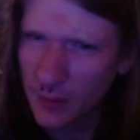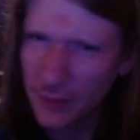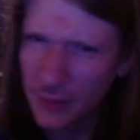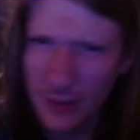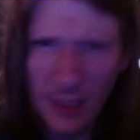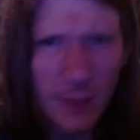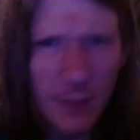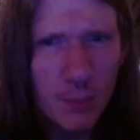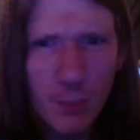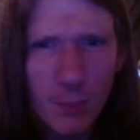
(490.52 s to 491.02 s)

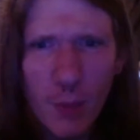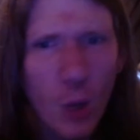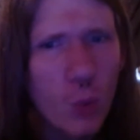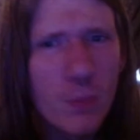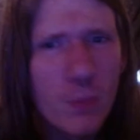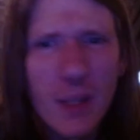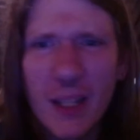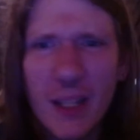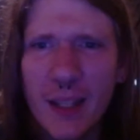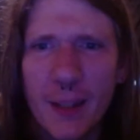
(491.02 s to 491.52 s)

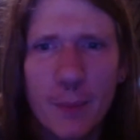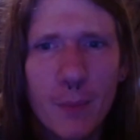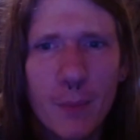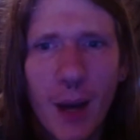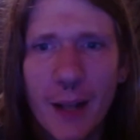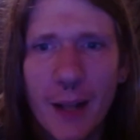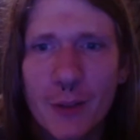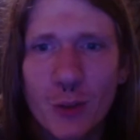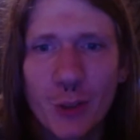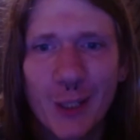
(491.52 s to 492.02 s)
moment in my
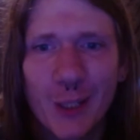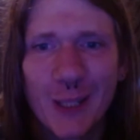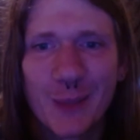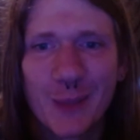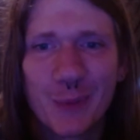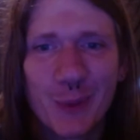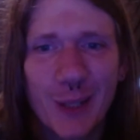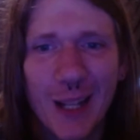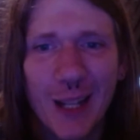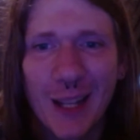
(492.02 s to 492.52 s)
trip
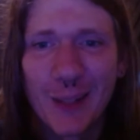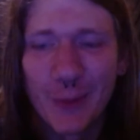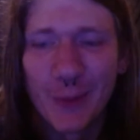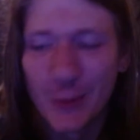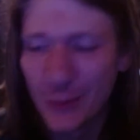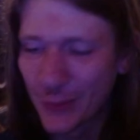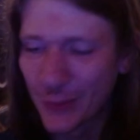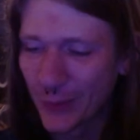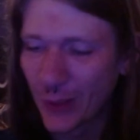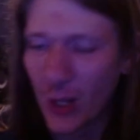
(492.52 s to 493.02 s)
when
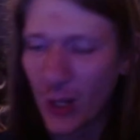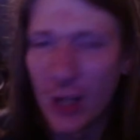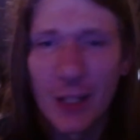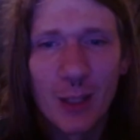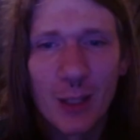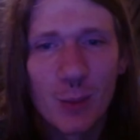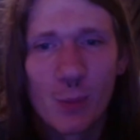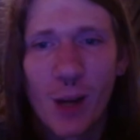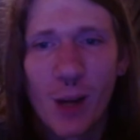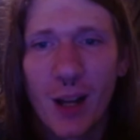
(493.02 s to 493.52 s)

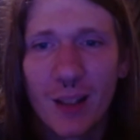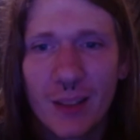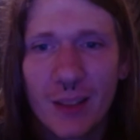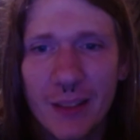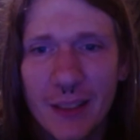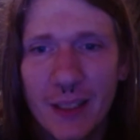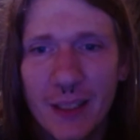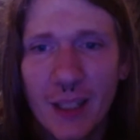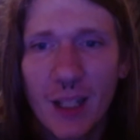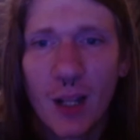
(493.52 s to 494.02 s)
Flogging
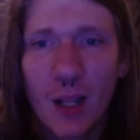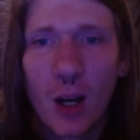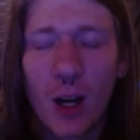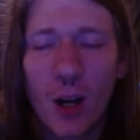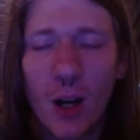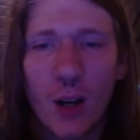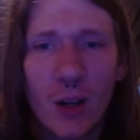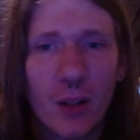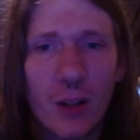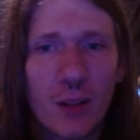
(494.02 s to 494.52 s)
Molly,
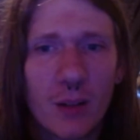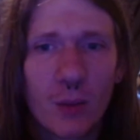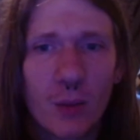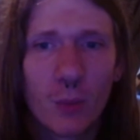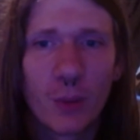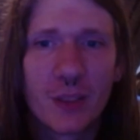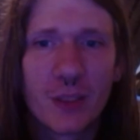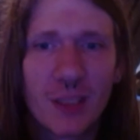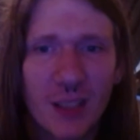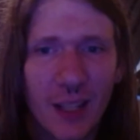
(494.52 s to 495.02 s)

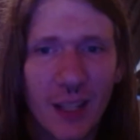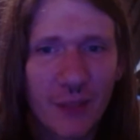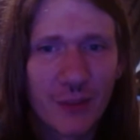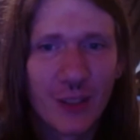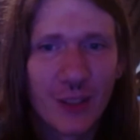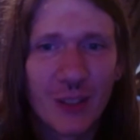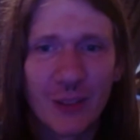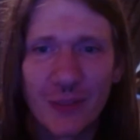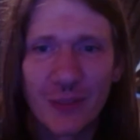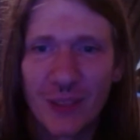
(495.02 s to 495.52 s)
What's Left of
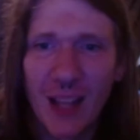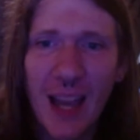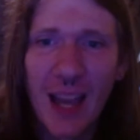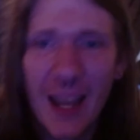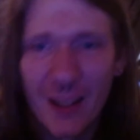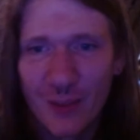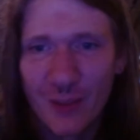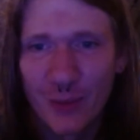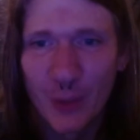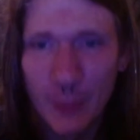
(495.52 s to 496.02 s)
the
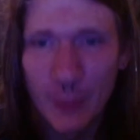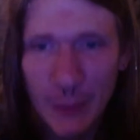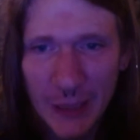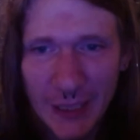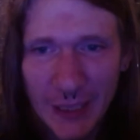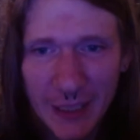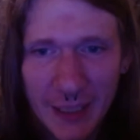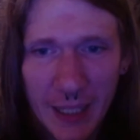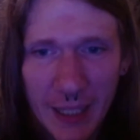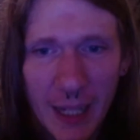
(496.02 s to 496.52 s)
Flag for
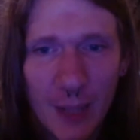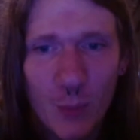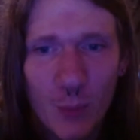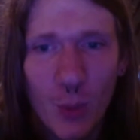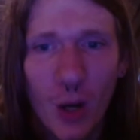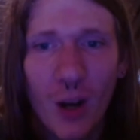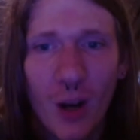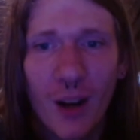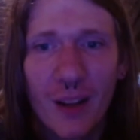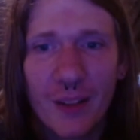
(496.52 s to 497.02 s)
me, came
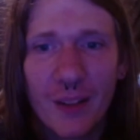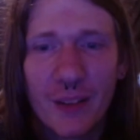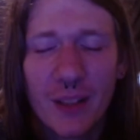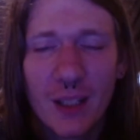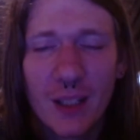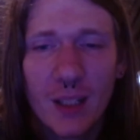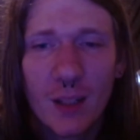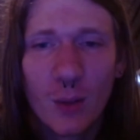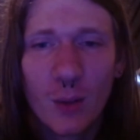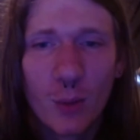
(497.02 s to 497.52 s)
on
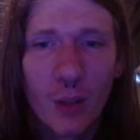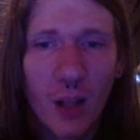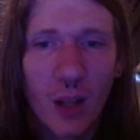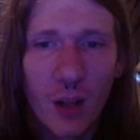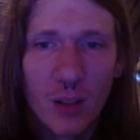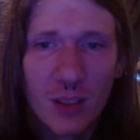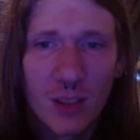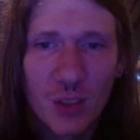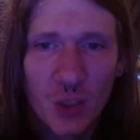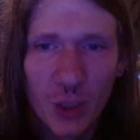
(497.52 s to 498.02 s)
when I
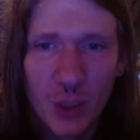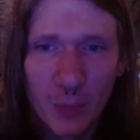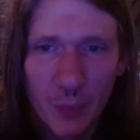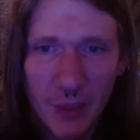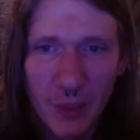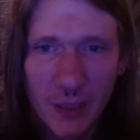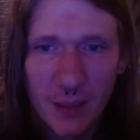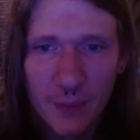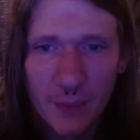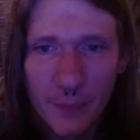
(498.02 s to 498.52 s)
was
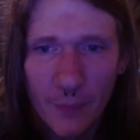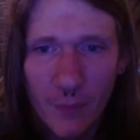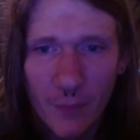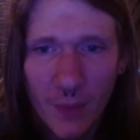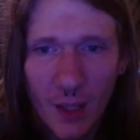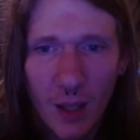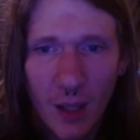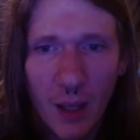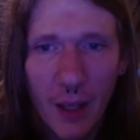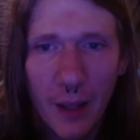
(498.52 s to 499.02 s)
tripping,
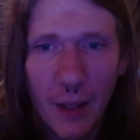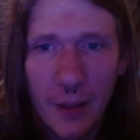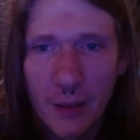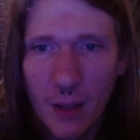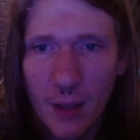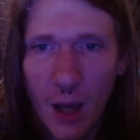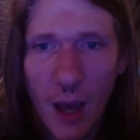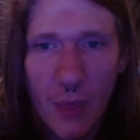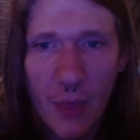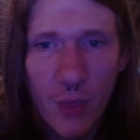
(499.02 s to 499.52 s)
and
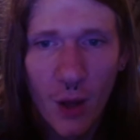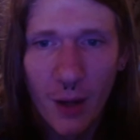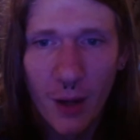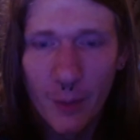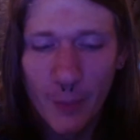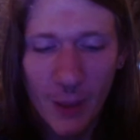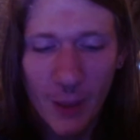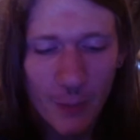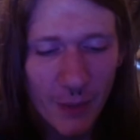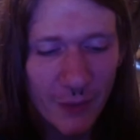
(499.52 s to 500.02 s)
I thought
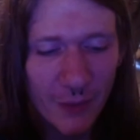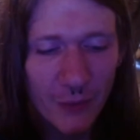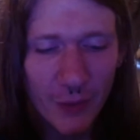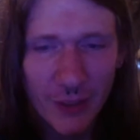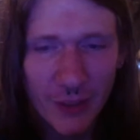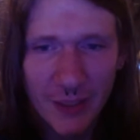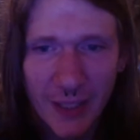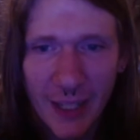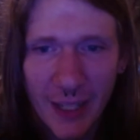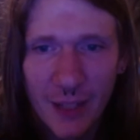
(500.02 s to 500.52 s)
about my
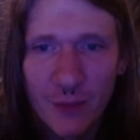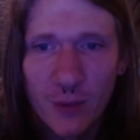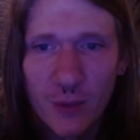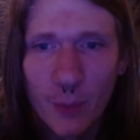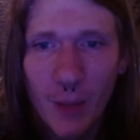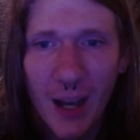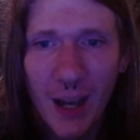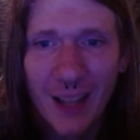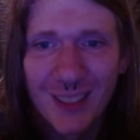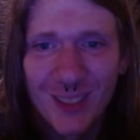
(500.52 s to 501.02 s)
friend Dave from
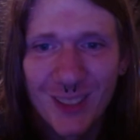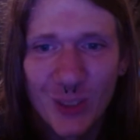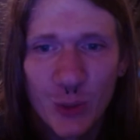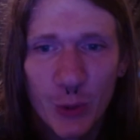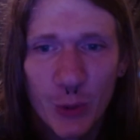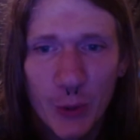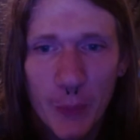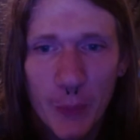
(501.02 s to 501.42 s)
high school,